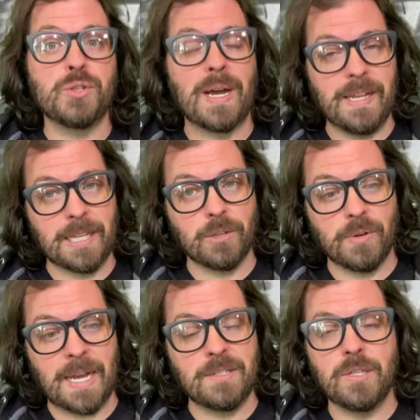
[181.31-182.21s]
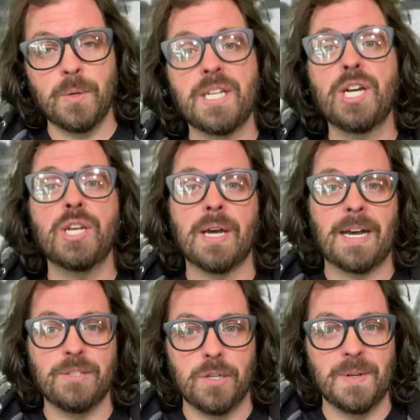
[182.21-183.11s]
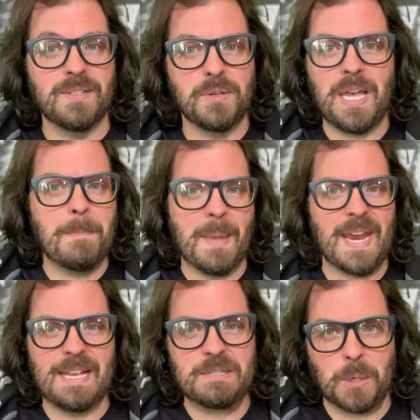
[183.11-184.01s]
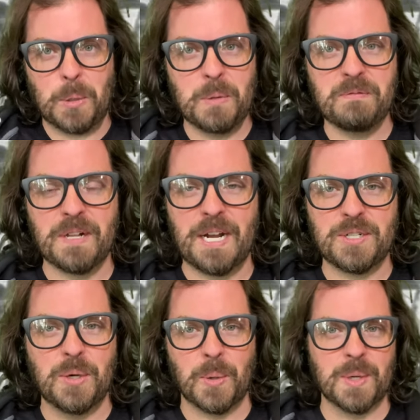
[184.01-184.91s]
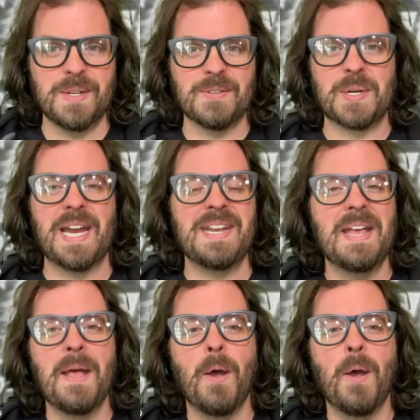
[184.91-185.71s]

Tried to get the rights to could not do it, so he made his own Flash Gordon, right?